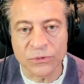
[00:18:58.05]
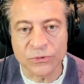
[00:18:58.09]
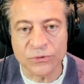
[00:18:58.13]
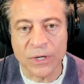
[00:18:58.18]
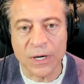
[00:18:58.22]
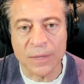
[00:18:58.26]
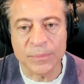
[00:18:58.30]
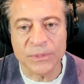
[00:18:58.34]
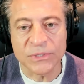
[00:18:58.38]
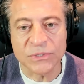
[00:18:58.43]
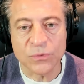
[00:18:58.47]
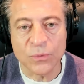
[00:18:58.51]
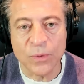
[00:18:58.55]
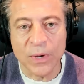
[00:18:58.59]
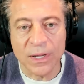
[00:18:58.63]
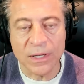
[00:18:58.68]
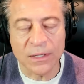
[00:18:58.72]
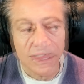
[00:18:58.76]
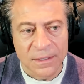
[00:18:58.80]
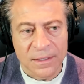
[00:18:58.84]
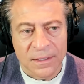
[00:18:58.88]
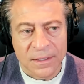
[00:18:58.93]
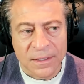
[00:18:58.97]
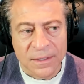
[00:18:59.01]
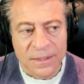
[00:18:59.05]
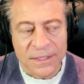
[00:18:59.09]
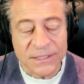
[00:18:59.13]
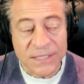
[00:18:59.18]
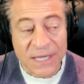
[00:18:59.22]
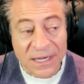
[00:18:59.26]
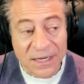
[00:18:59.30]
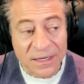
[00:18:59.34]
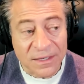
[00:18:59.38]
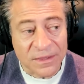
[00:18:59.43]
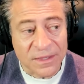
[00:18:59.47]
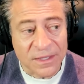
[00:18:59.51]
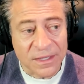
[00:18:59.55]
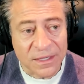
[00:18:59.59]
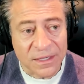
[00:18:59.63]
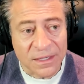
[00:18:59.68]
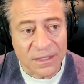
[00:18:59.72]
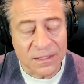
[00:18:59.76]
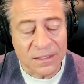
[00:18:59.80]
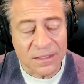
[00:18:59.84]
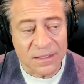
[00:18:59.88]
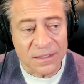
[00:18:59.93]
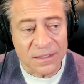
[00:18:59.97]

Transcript: drop as well. The second thing